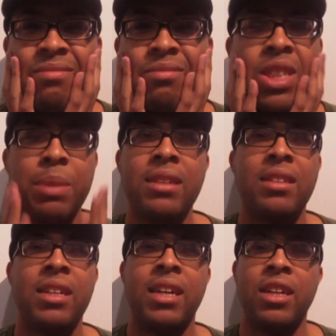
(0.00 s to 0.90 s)
She's
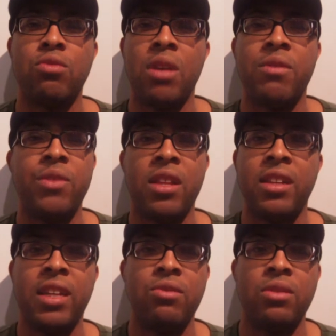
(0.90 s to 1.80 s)
basically a housewife with
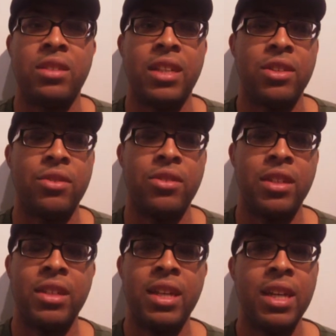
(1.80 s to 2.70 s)
nothing interesting going
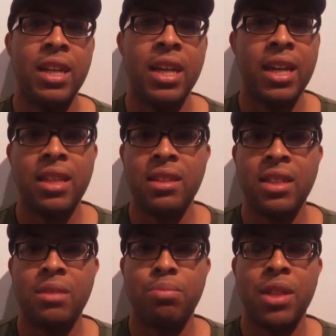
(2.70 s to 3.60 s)
on. And
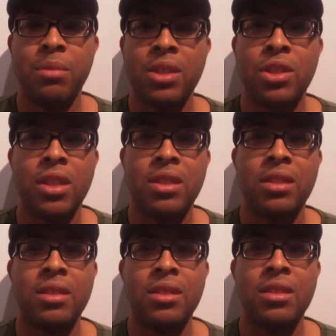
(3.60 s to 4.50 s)
that's pretty much
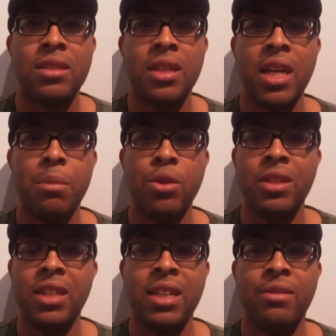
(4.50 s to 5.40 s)
her MO to
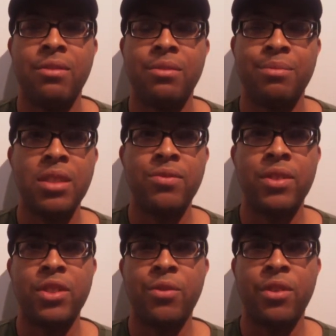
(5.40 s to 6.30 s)
leave.
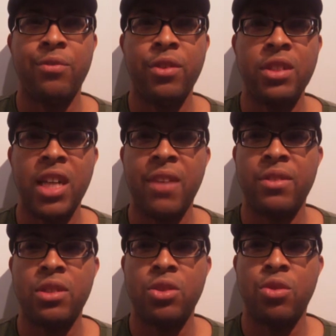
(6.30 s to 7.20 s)
So for the first half of
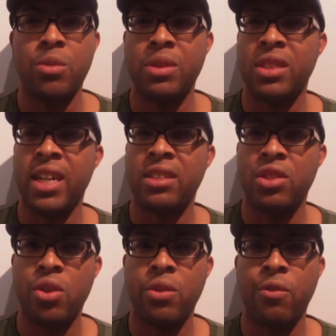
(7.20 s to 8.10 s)
the story, which is actually
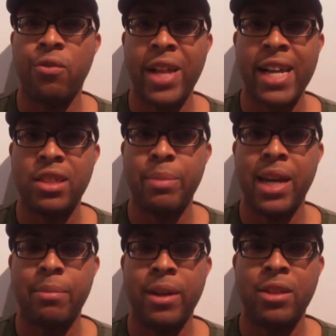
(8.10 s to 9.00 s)
told a
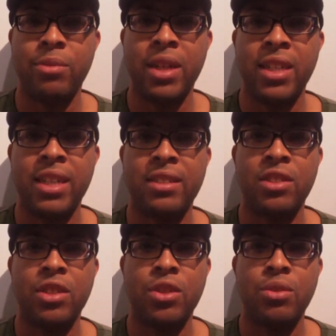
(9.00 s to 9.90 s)
flashback, by the way, you get to
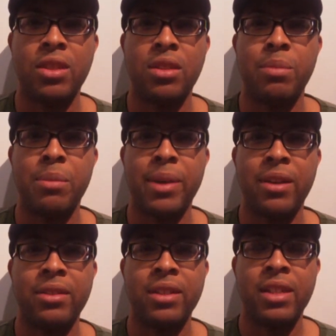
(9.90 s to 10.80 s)
know a bit about